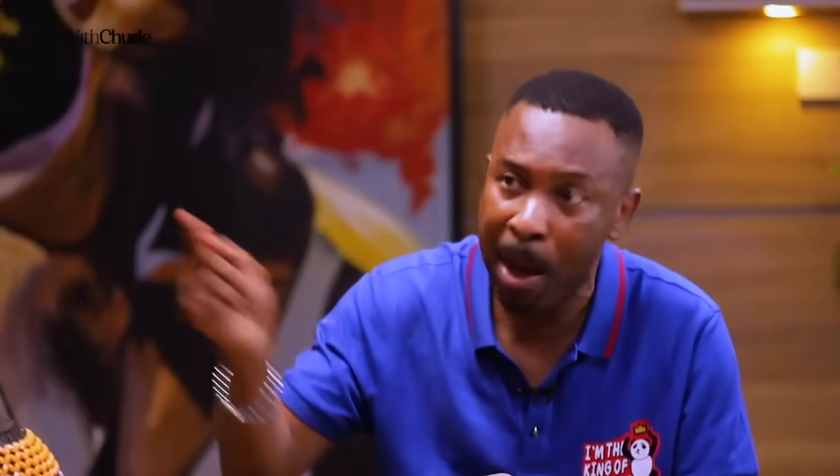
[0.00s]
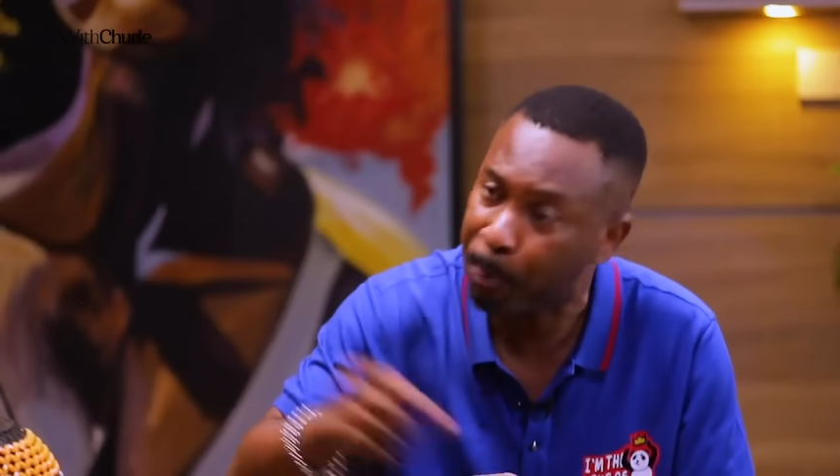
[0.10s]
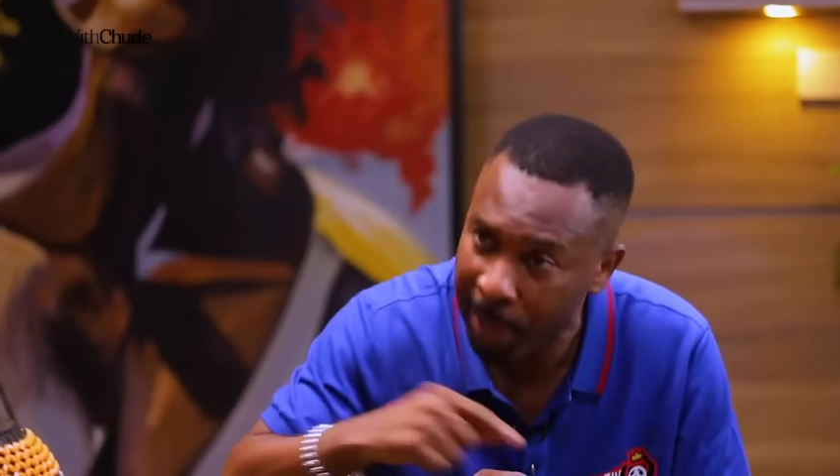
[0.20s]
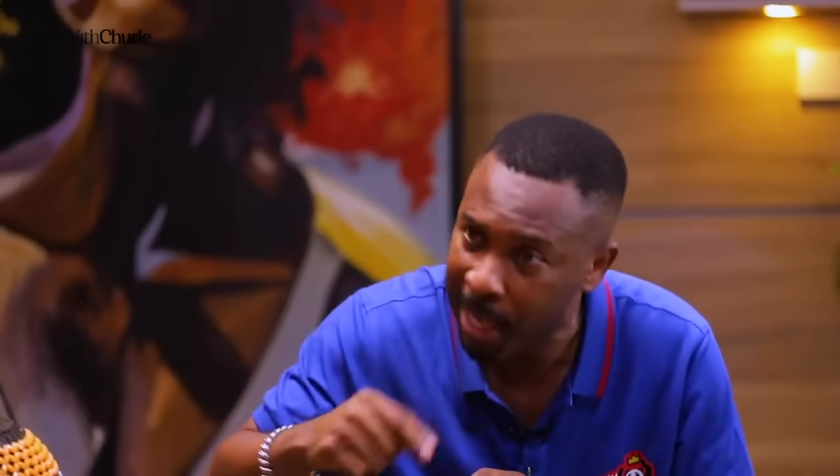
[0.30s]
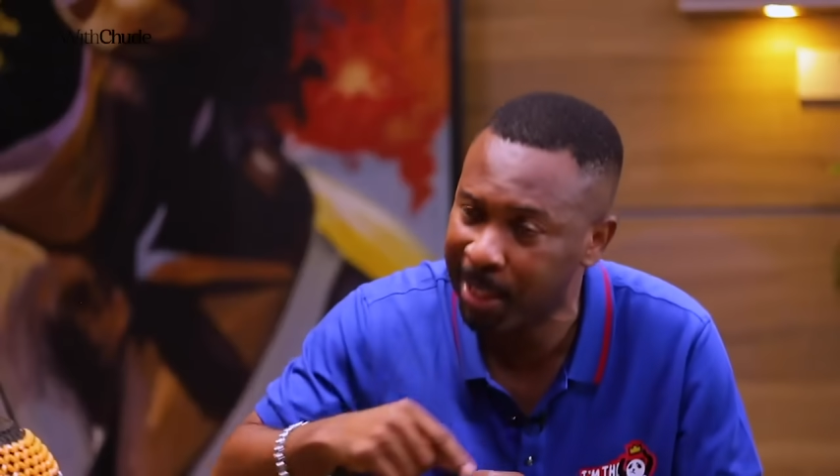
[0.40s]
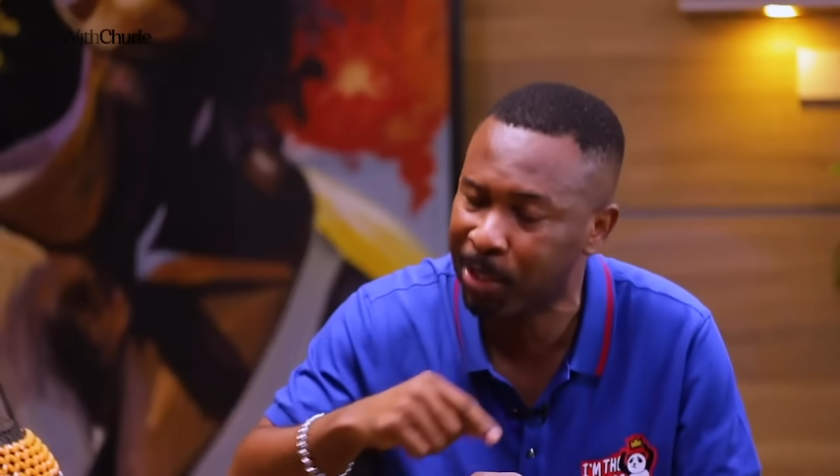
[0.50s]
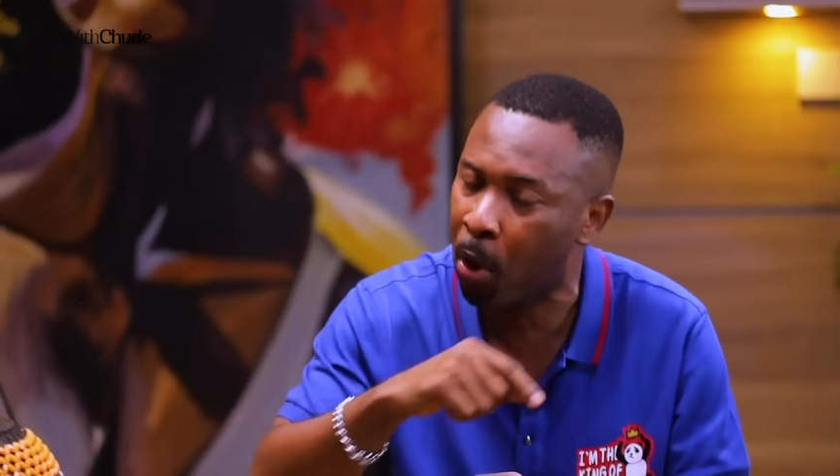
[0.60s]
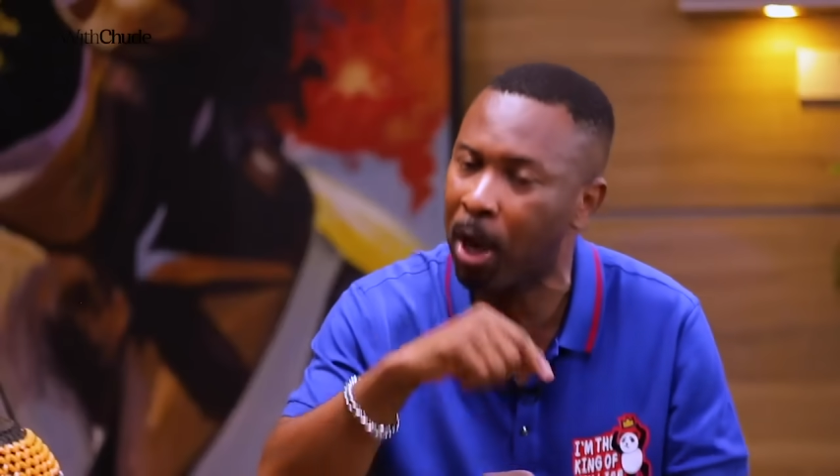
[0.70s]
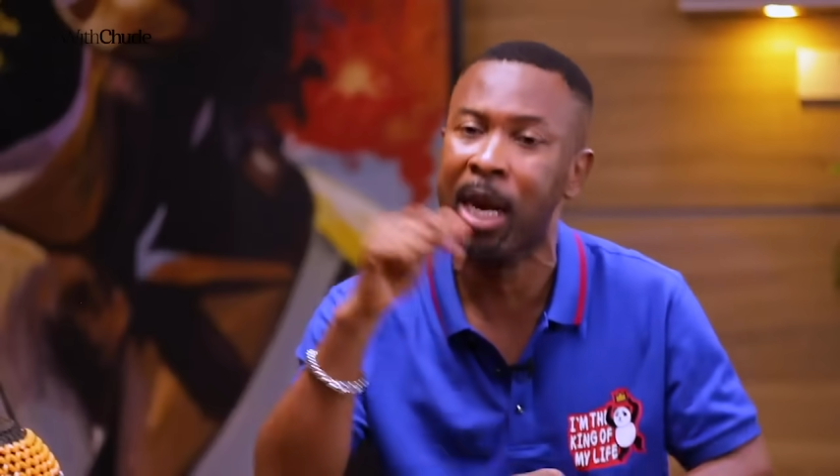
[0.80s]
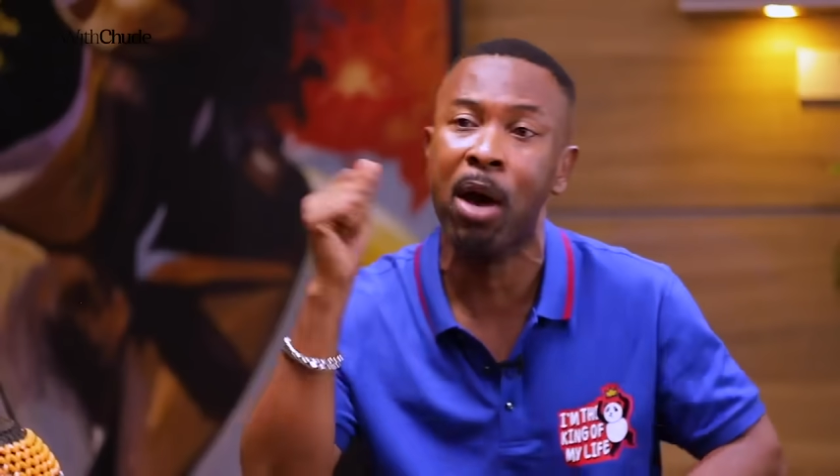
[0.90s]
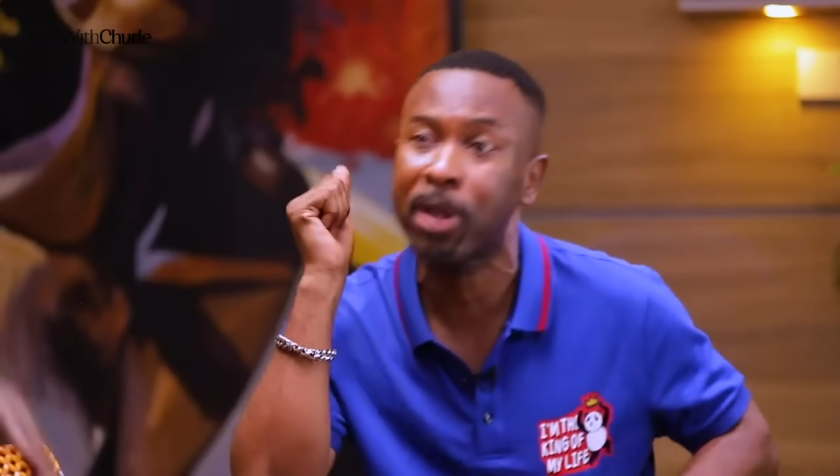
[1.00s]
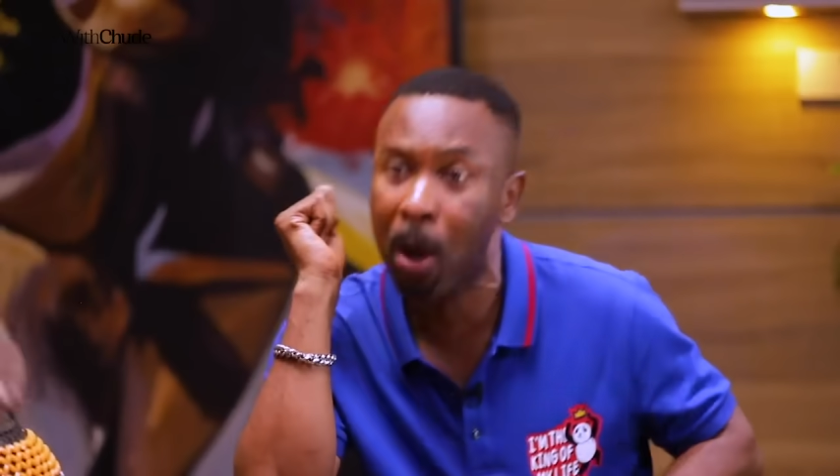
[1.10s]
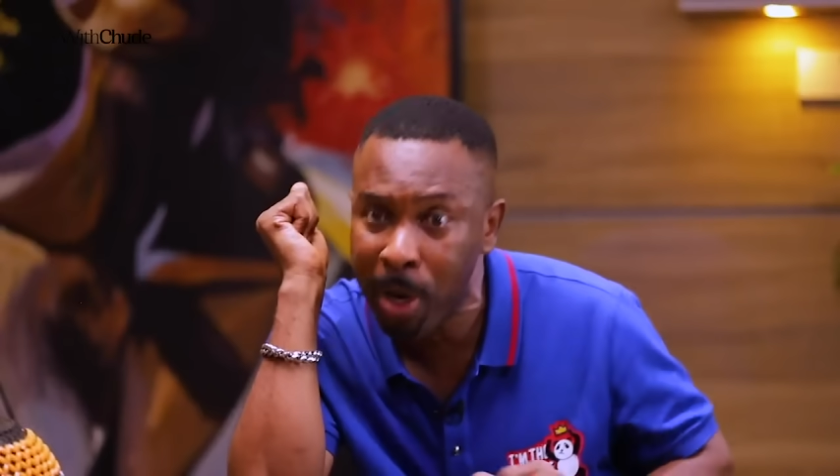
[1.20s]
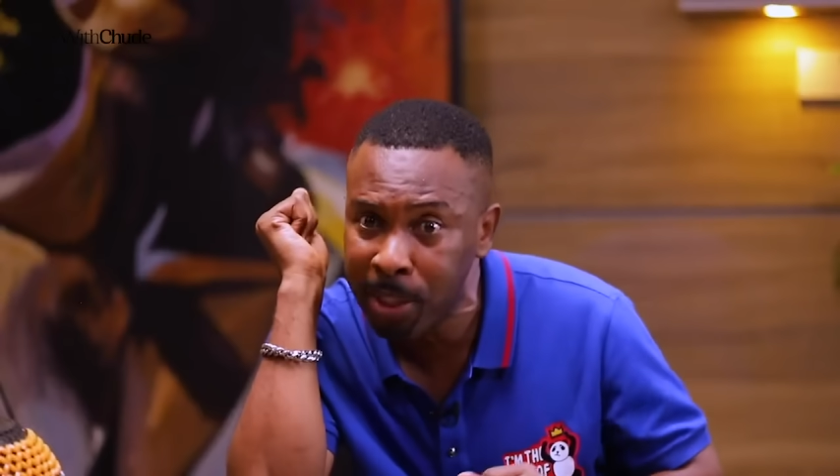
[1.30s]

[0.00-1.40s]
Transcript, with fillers: and I played this song, and I was not